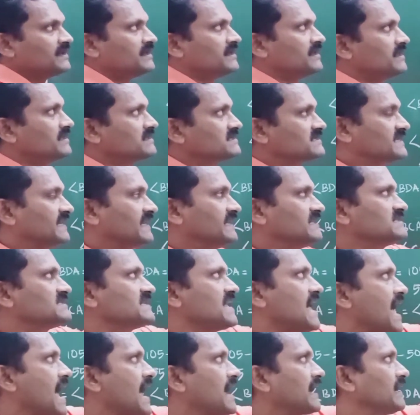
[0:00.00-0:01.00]

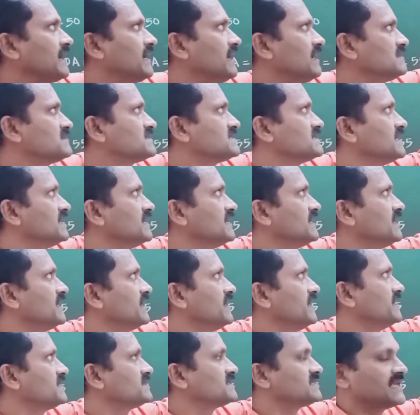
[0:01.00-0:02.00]
Since angle
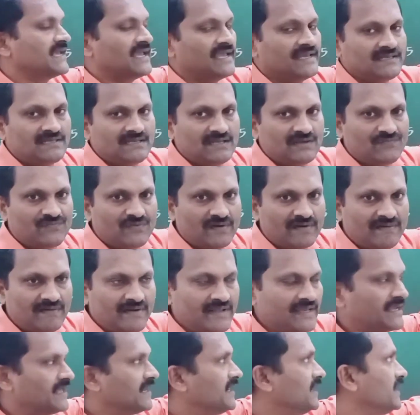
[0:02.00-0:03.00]
C is 85
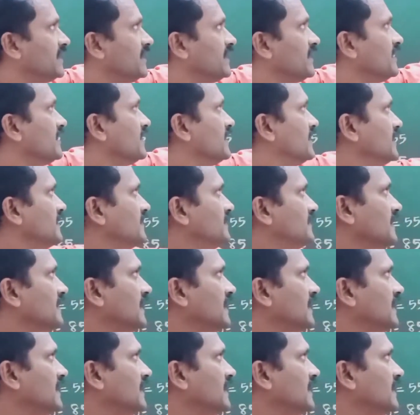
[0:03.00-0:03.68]
degree,